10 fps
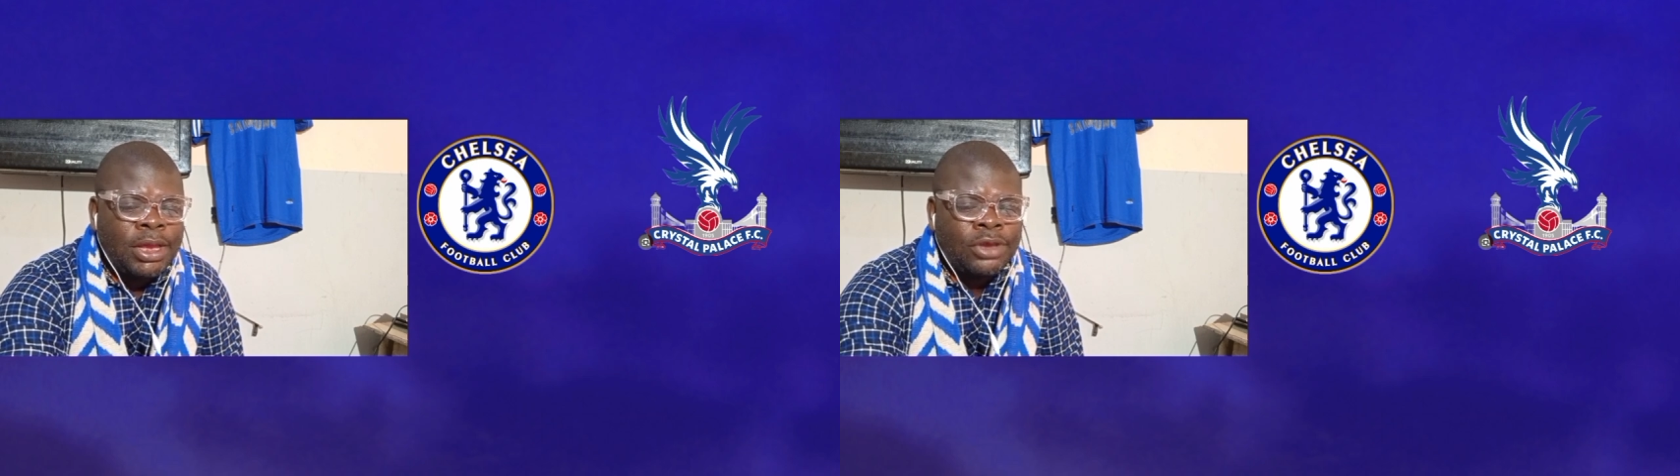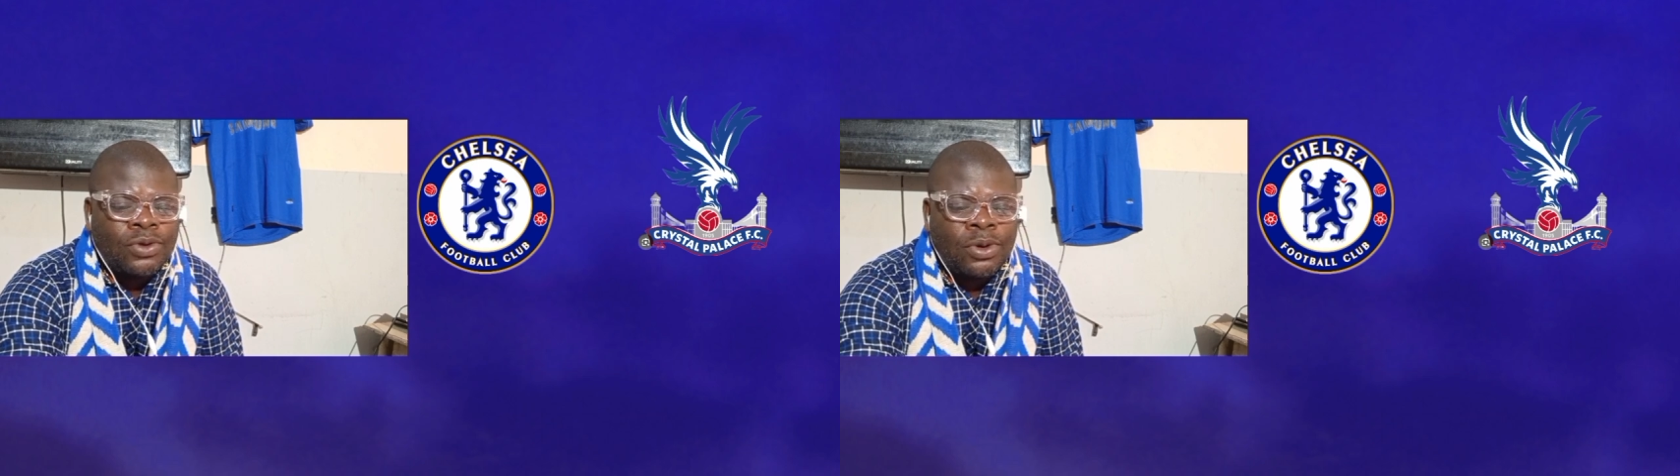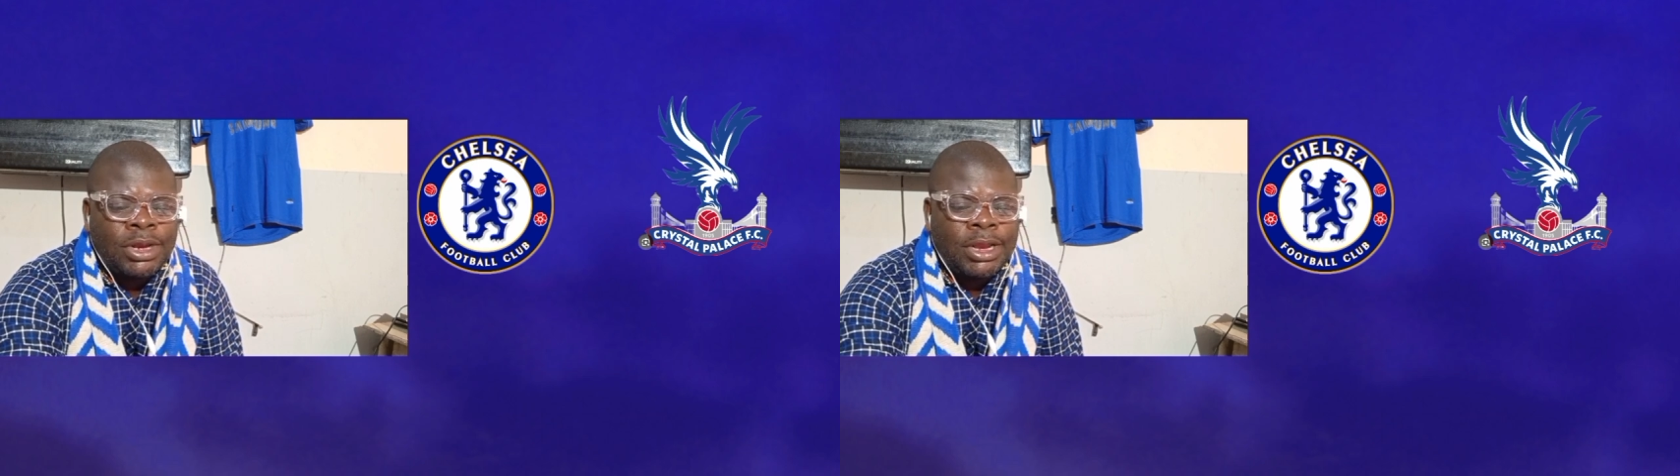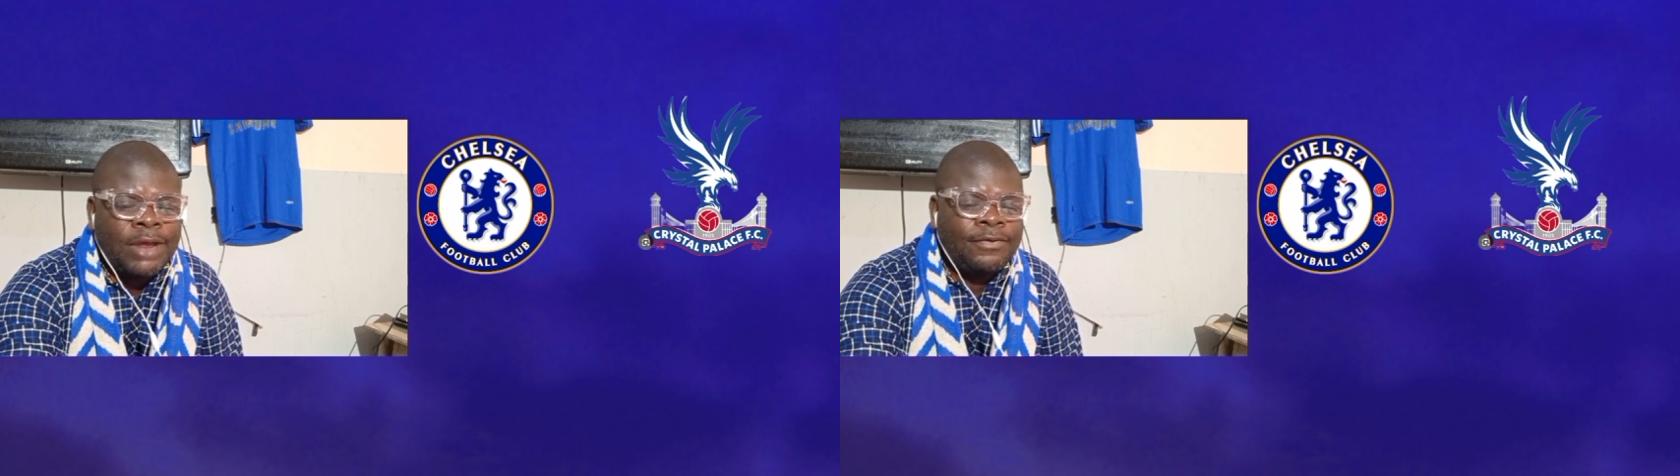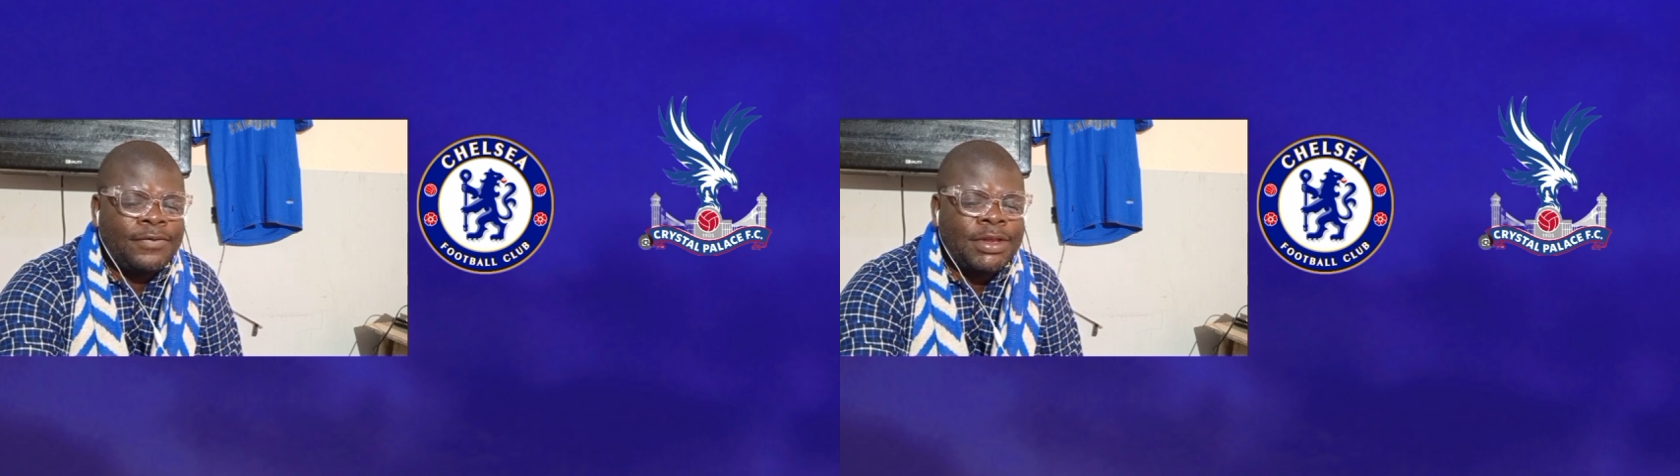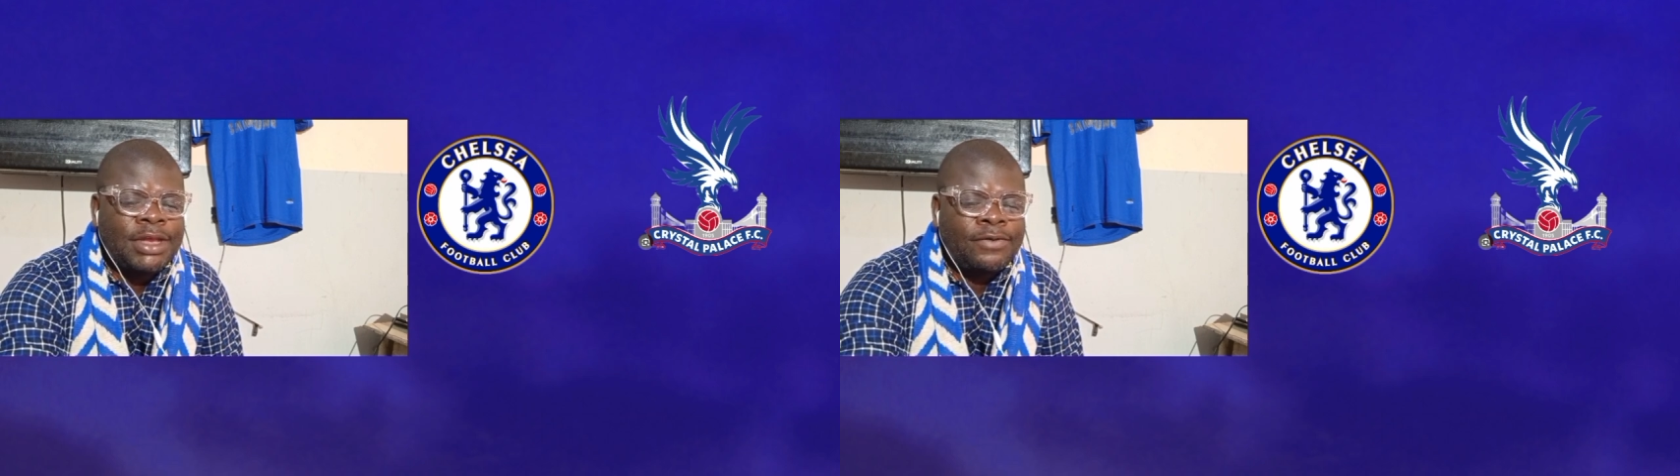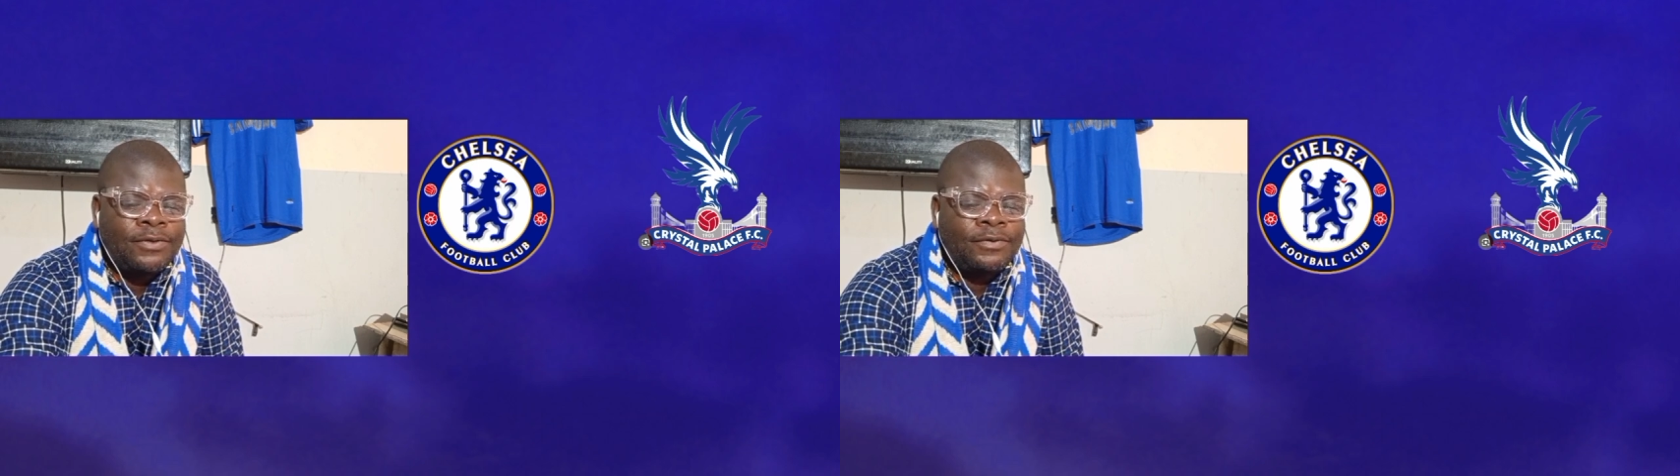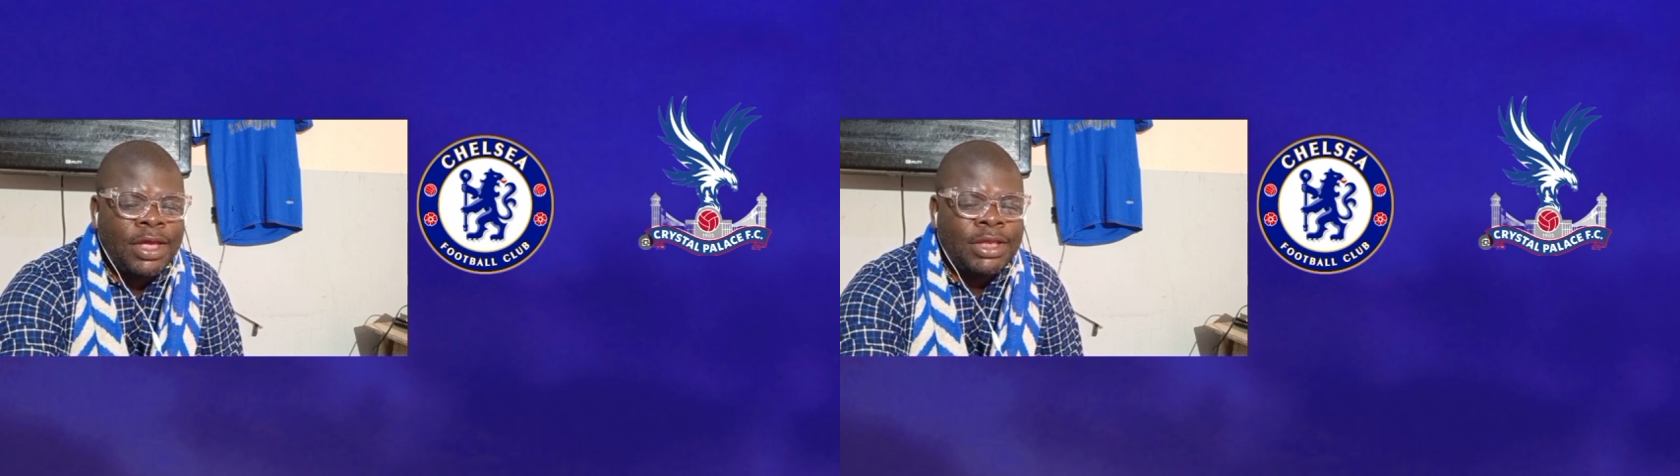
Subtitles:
He scored in the 57th